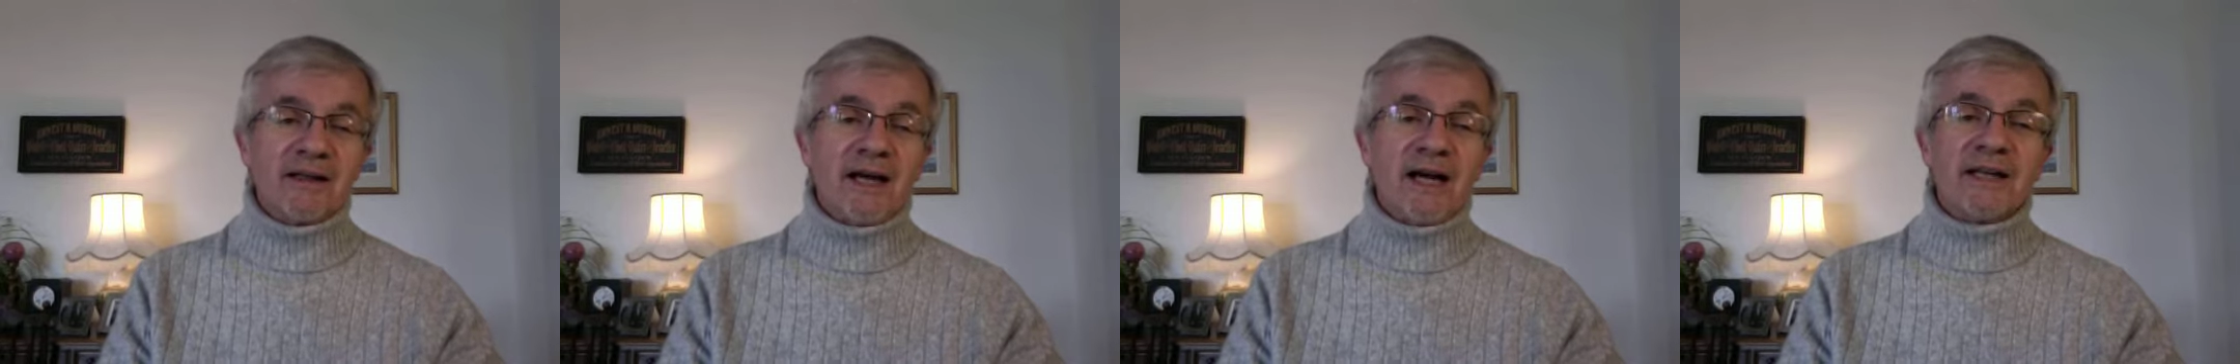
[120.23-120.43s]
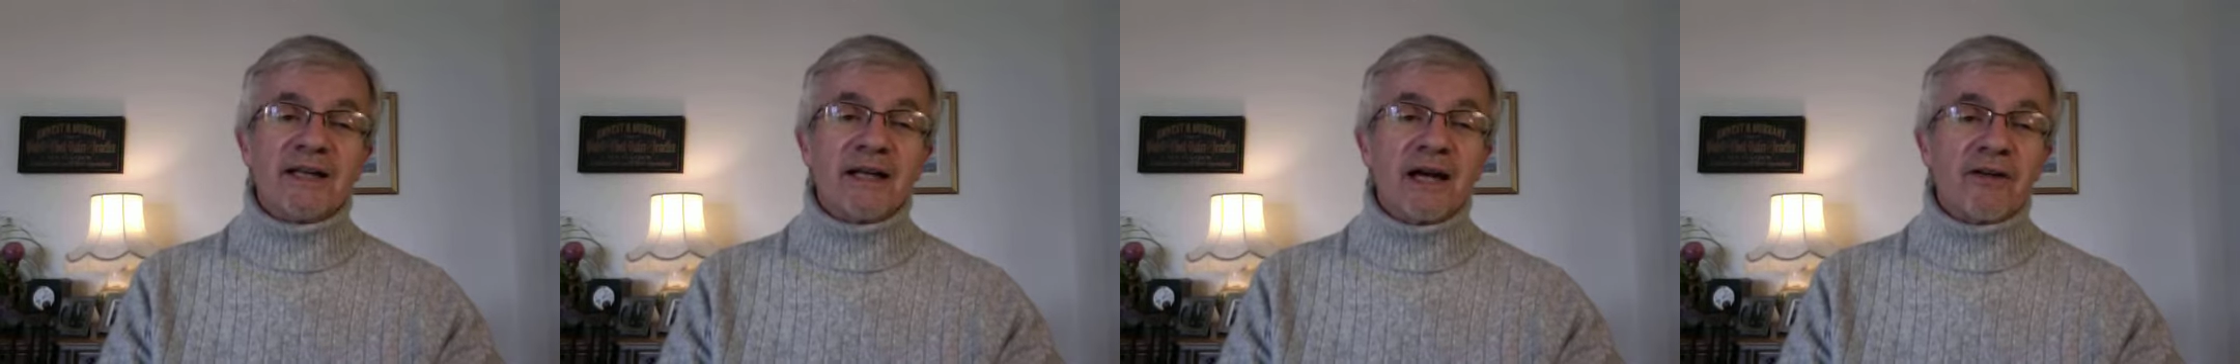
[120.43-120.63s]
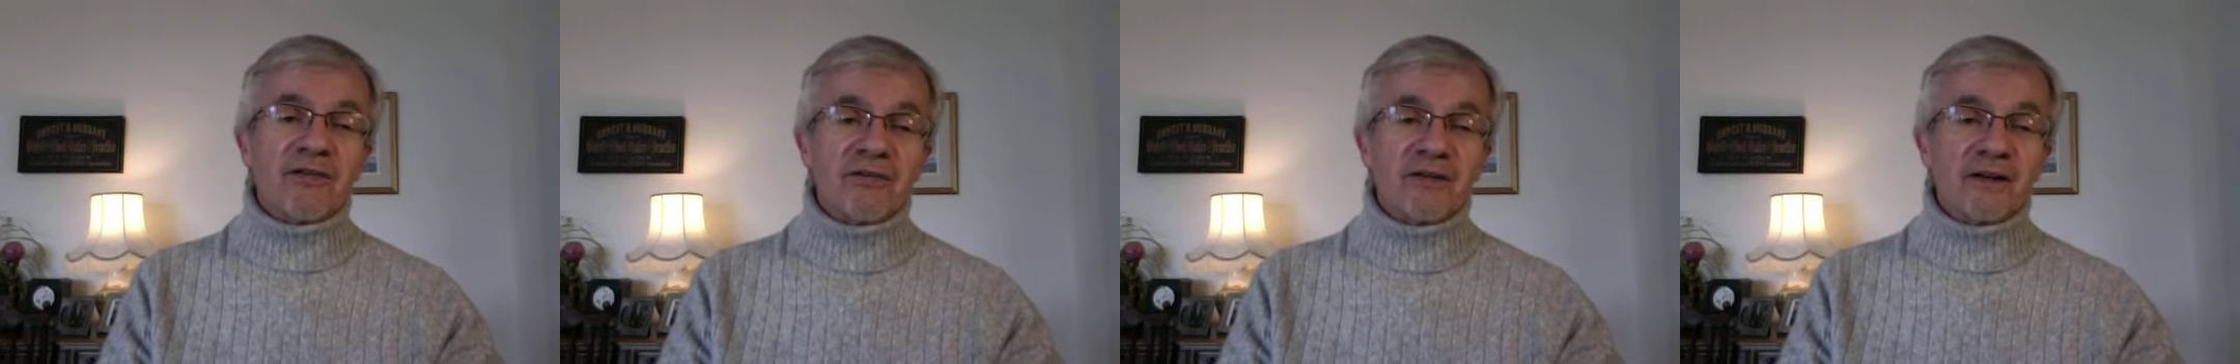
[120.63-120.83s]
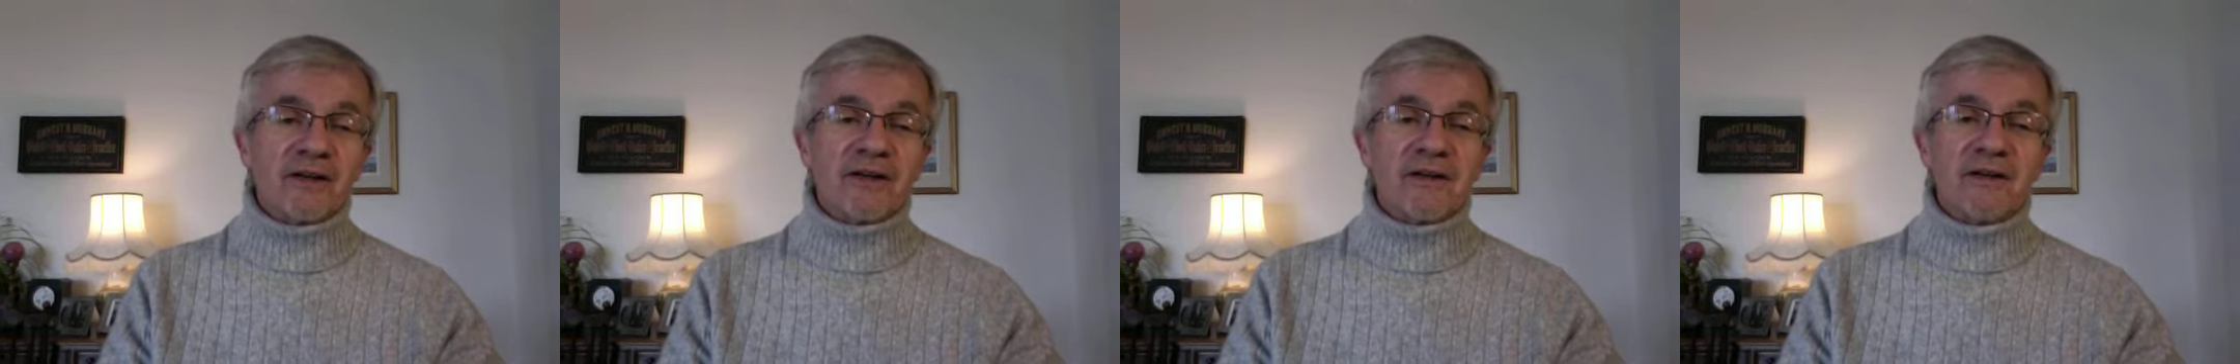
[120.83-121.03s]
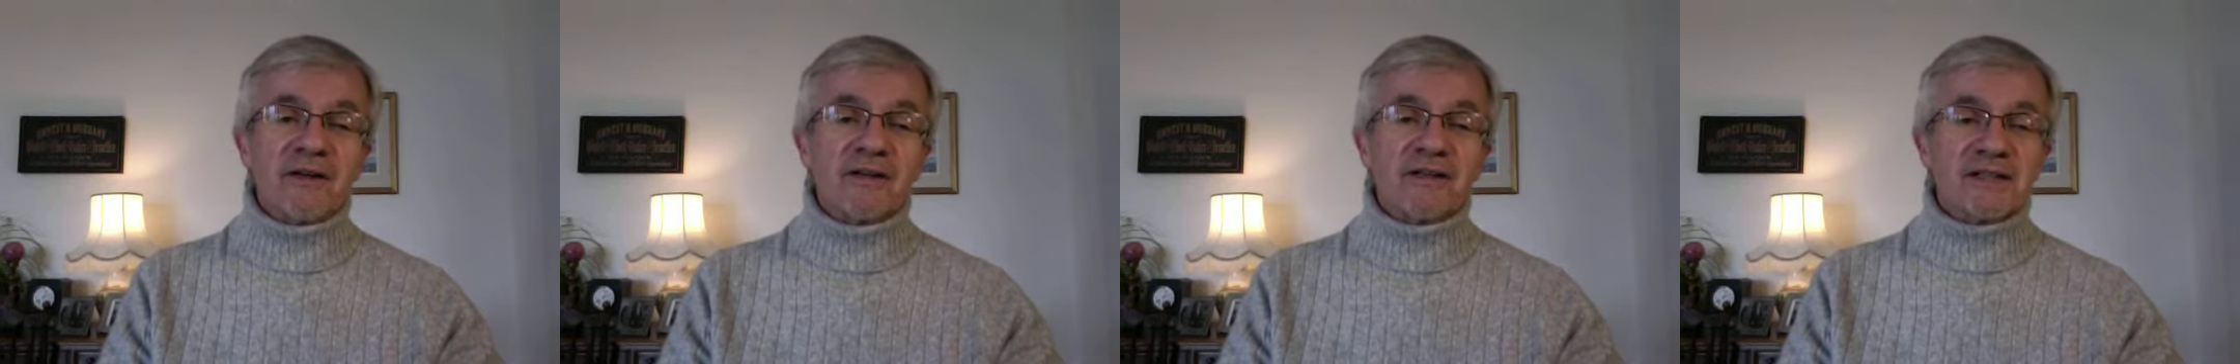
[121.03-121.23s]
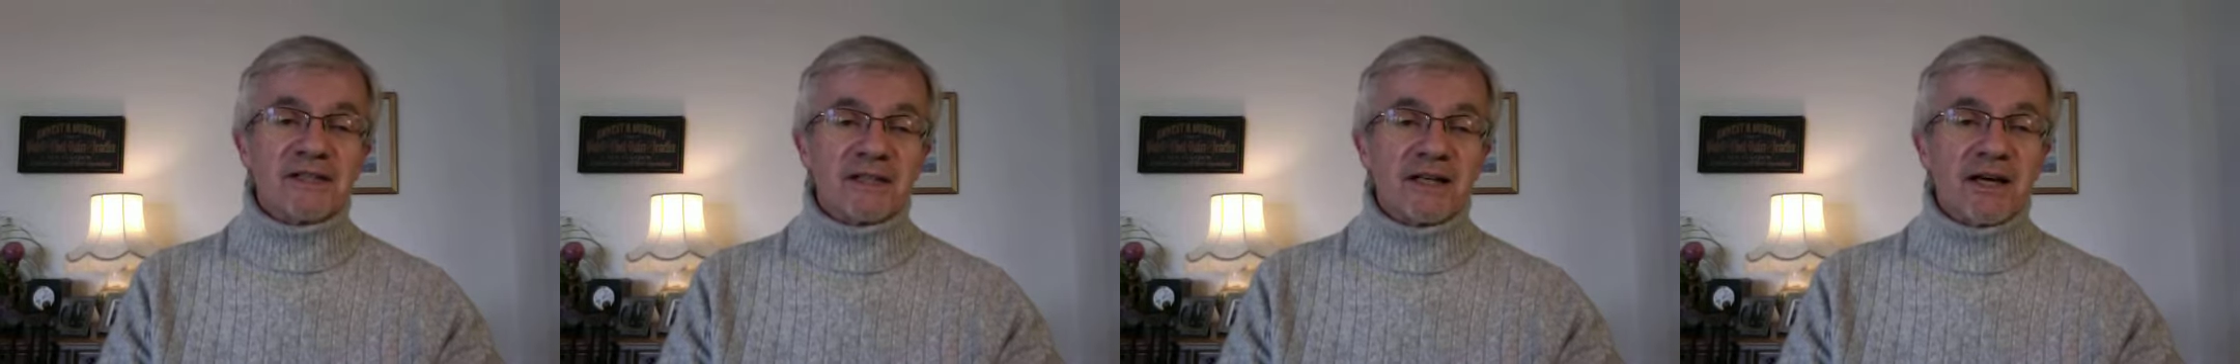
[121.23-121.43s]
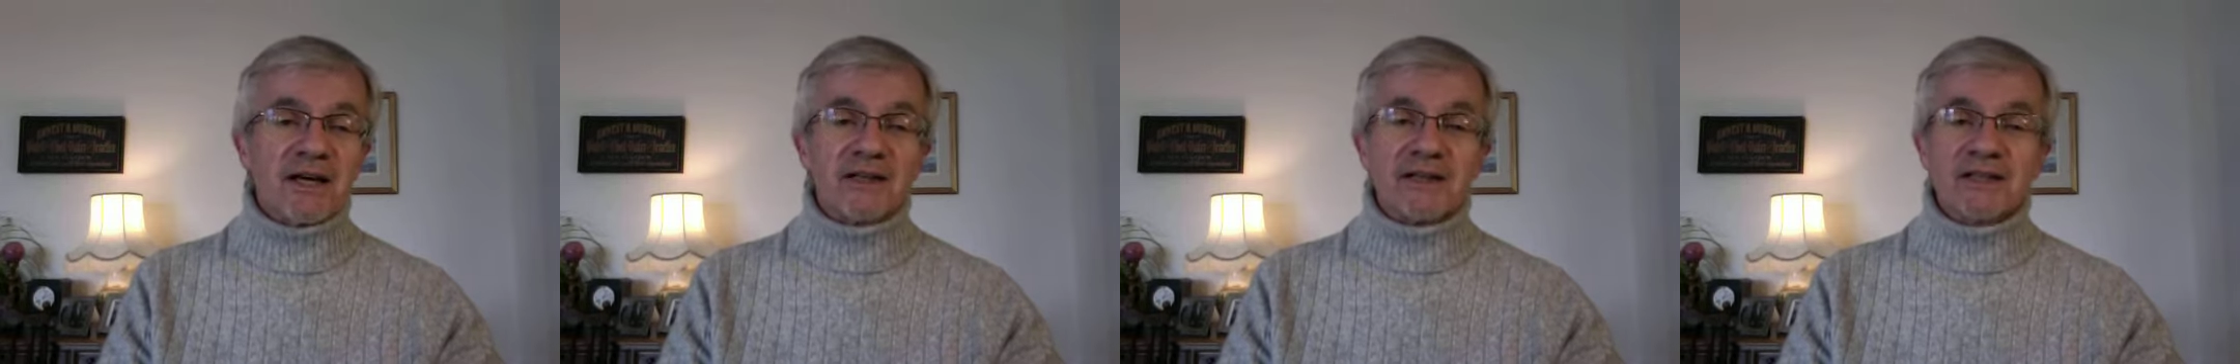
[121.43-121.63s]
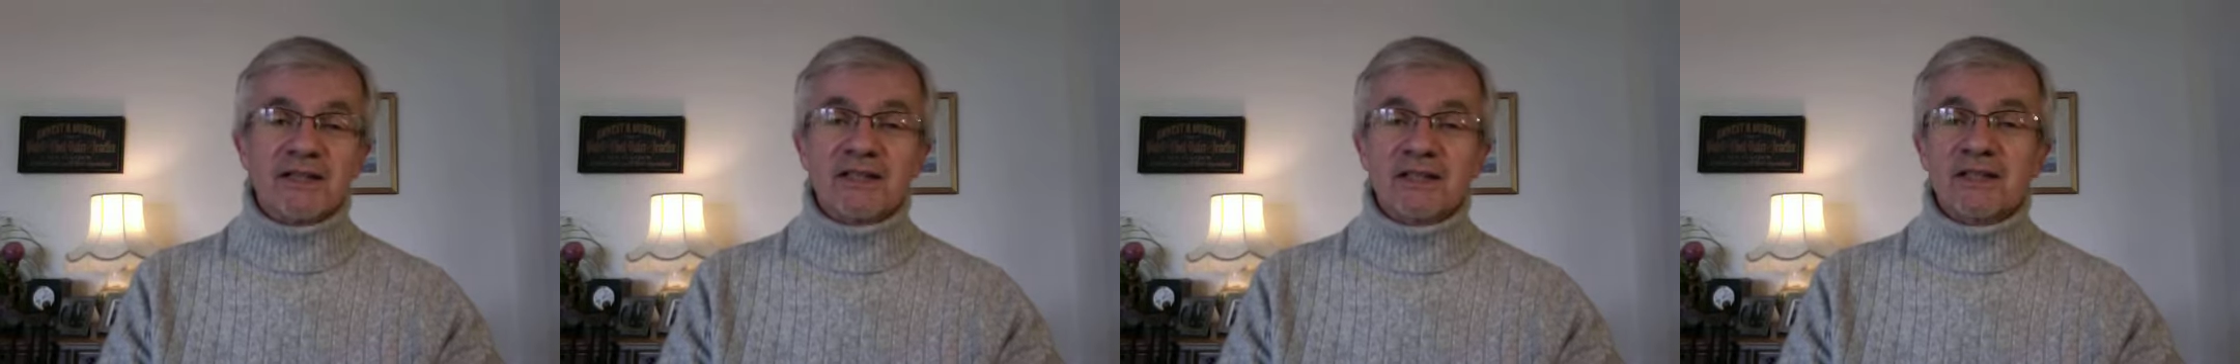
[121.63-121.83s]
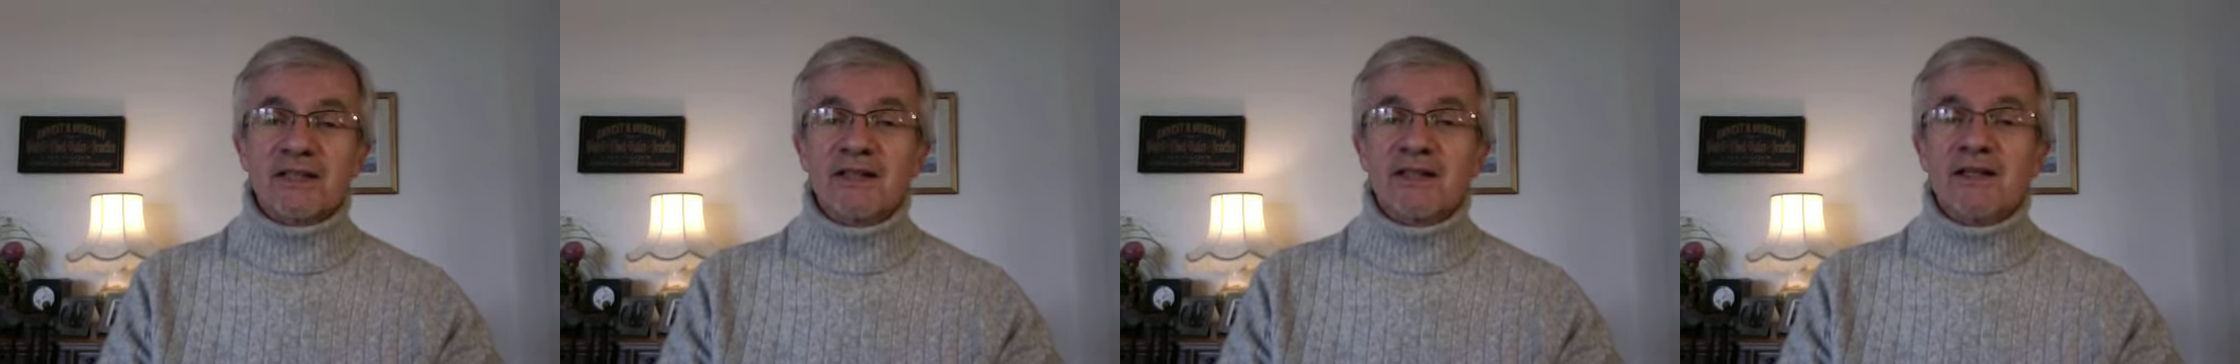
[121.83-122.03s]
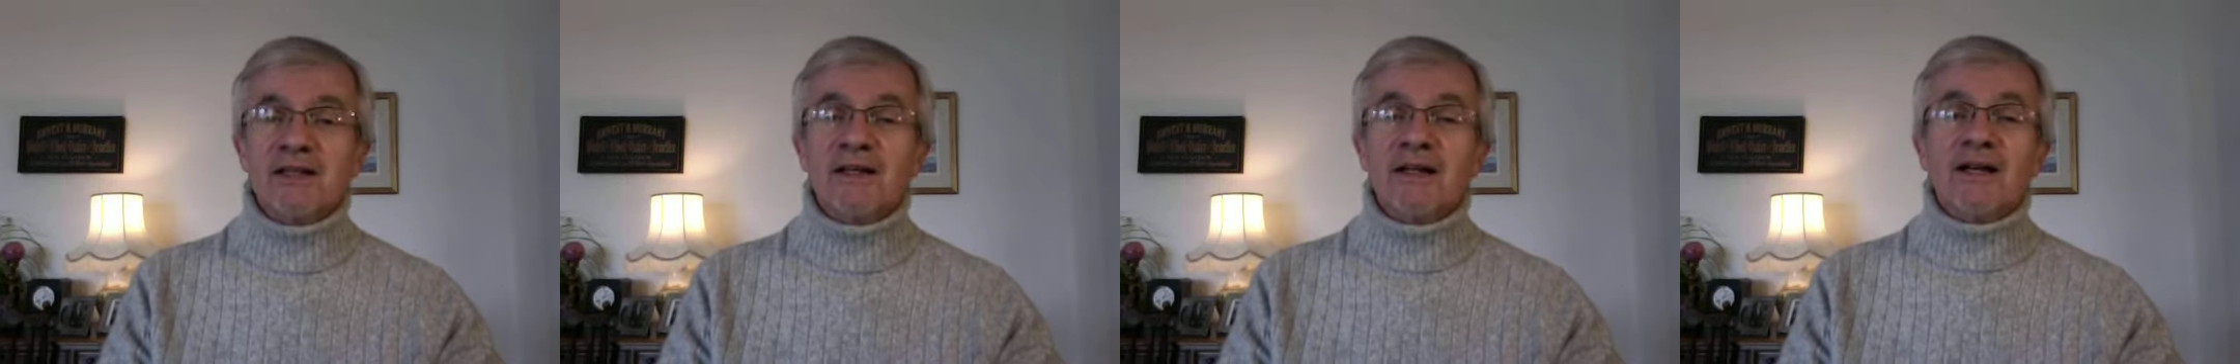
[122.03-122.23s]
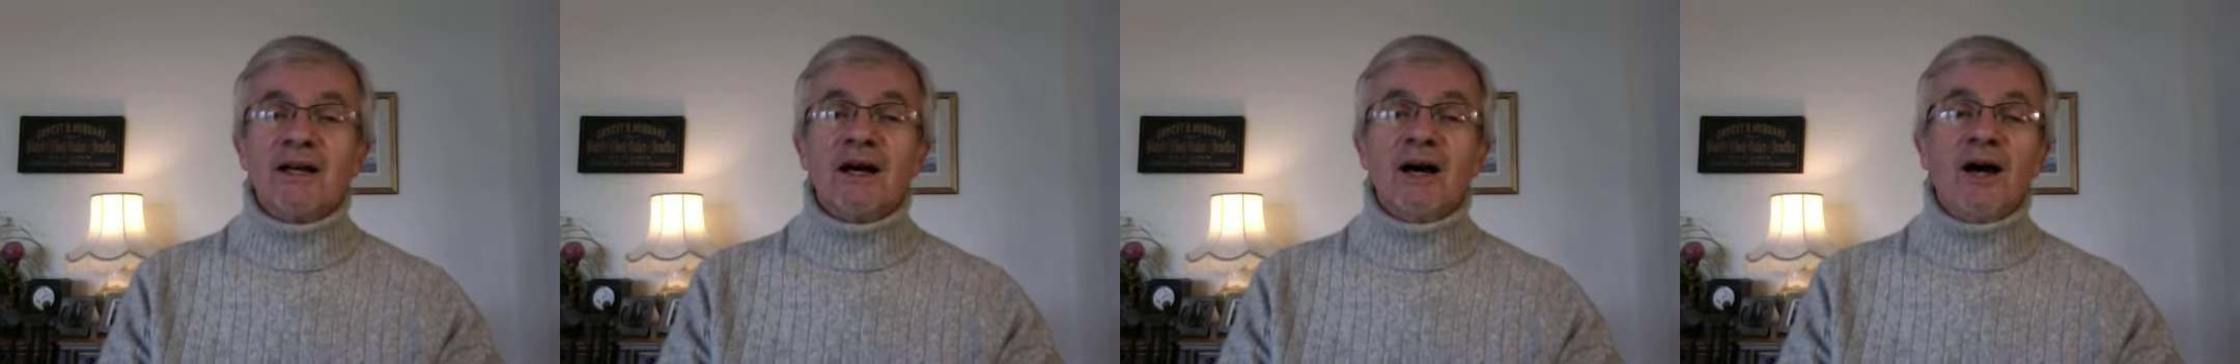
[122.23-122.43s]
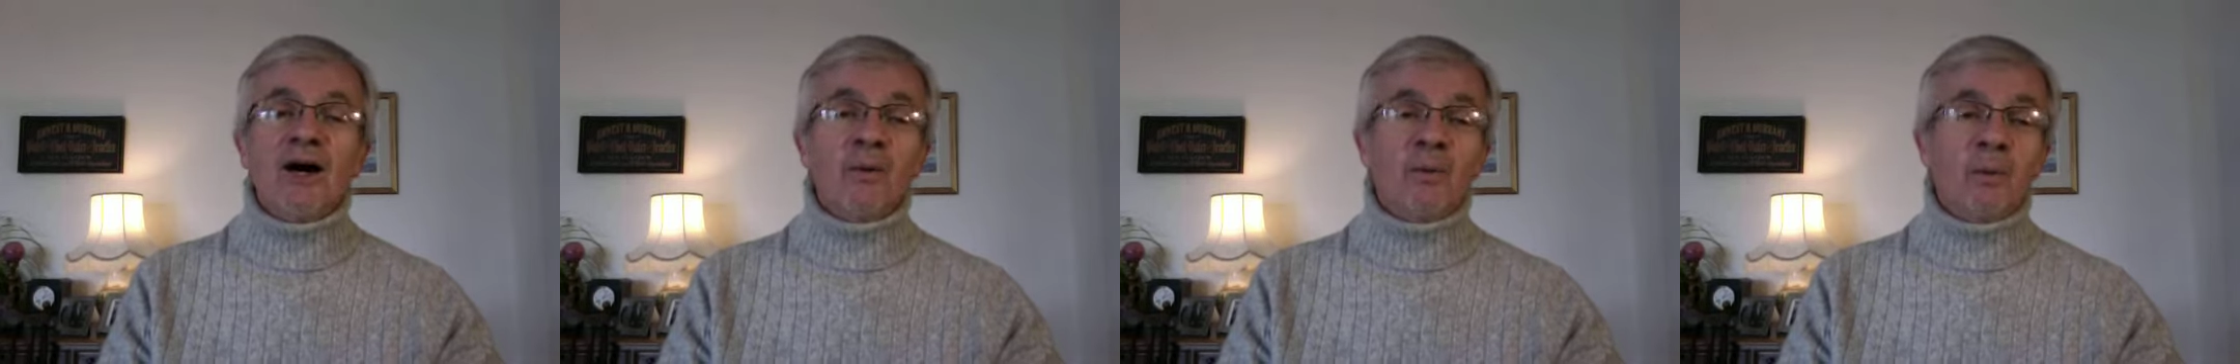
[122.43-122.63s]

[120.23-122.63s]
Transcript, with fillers: and I feel such a